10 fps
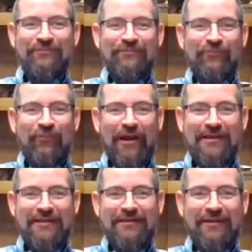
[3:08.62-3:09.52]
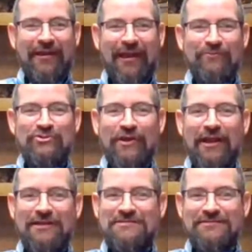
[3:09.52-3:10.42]
Writing
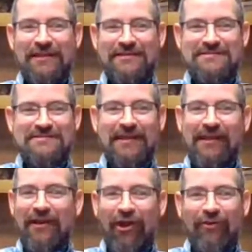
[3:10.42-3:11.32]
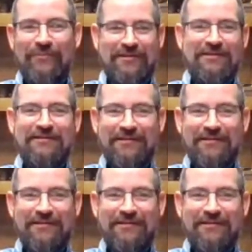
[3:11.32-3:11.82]
abstracts as a second hobby,